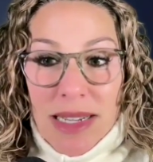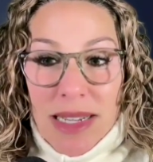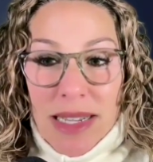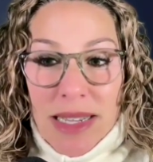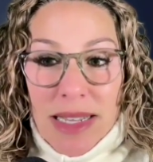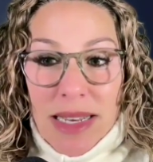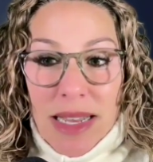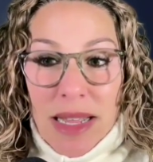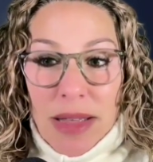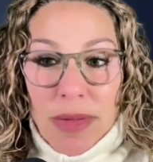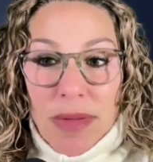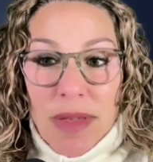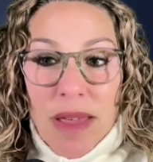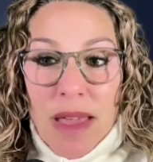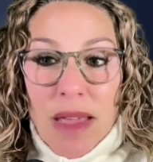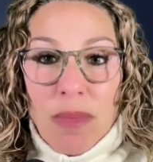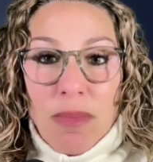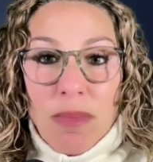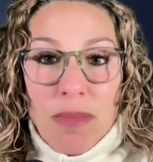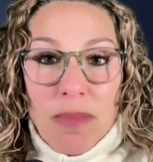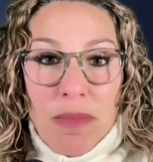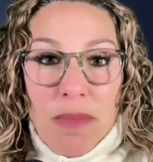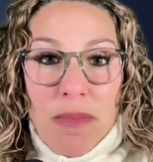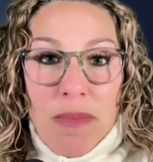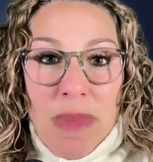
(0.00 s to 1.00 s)
And I think
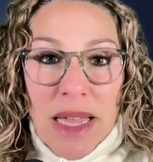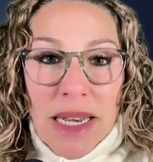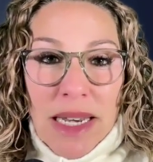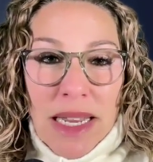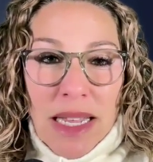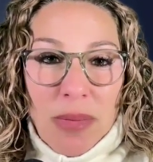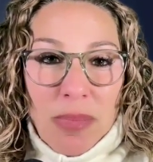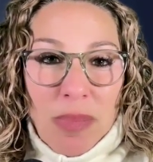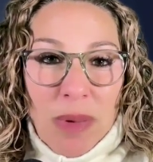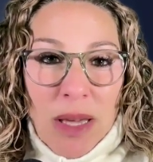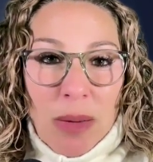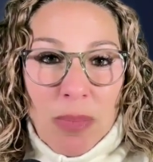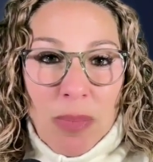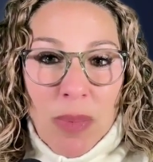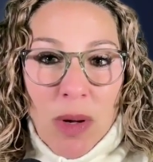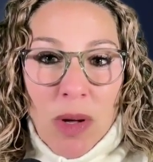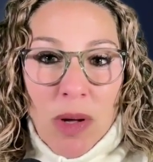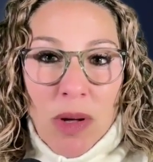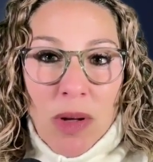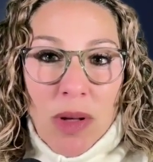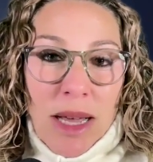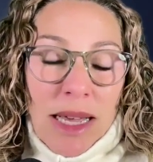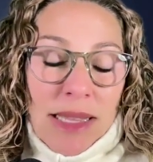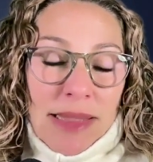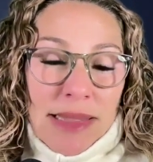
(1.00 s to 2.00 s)
many
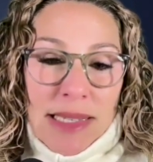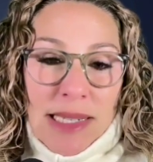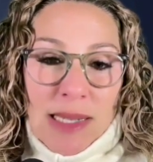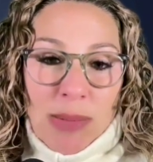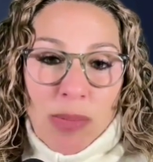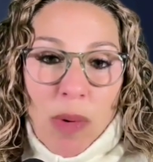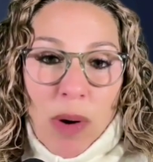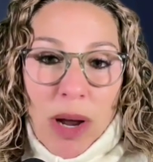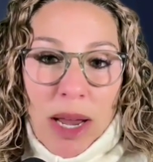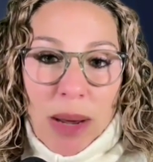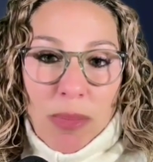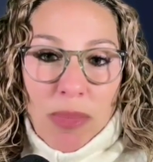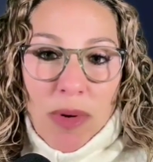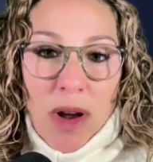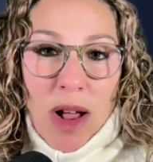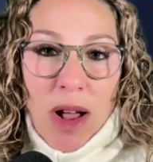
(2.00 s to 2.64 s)
people at this point